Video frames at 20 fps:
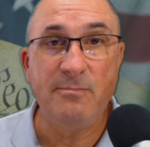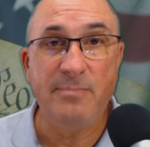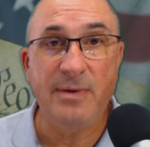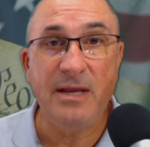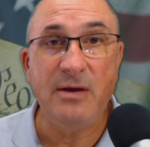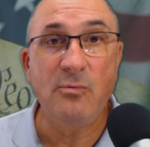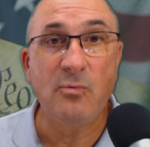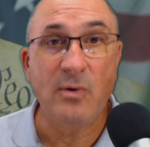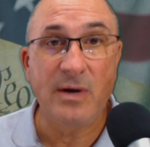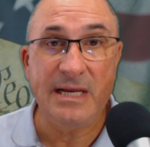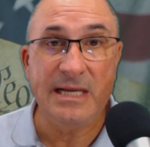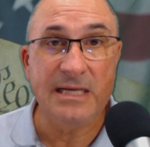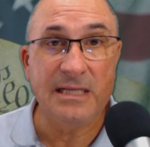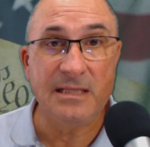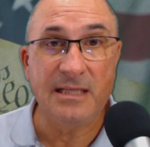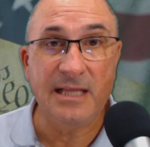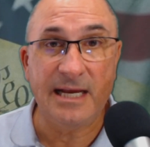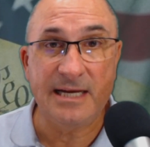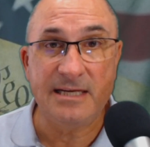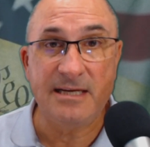be
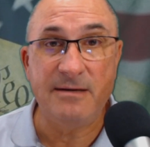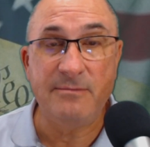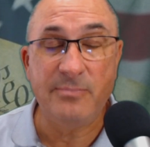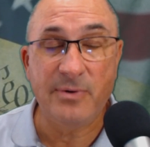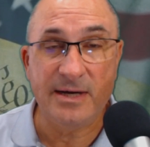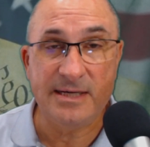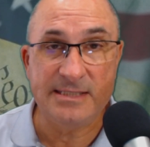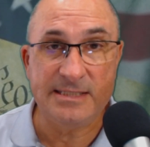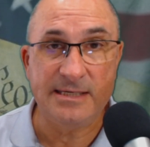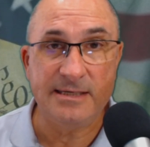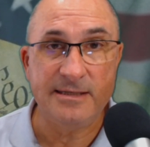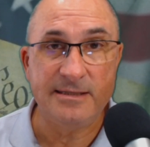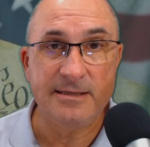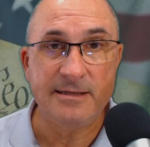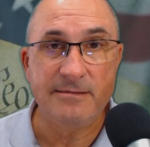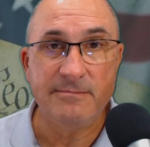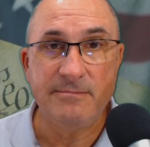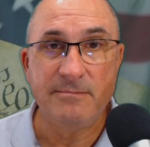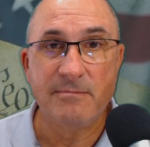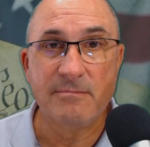re-elected president.
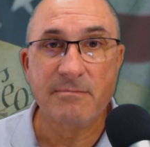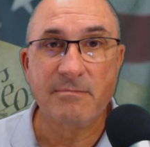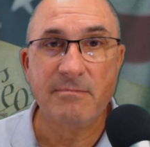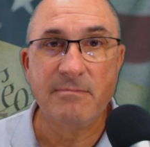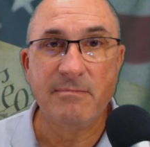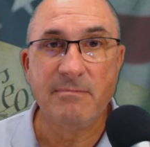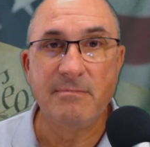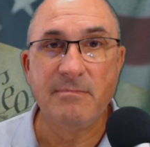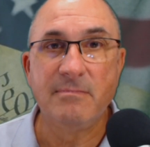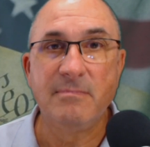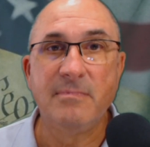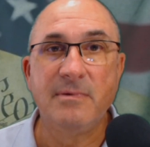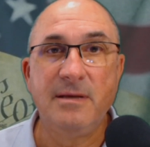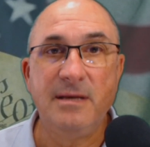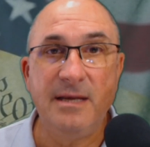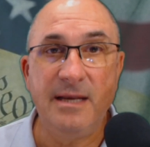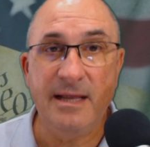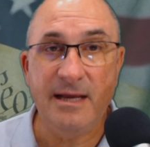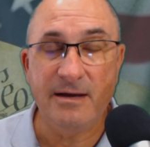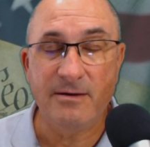
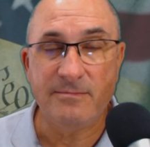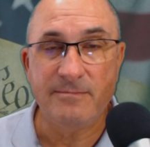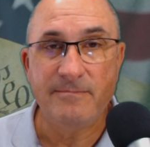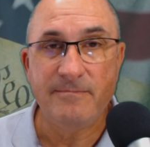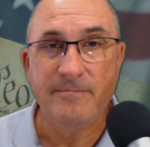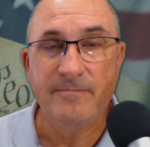Now,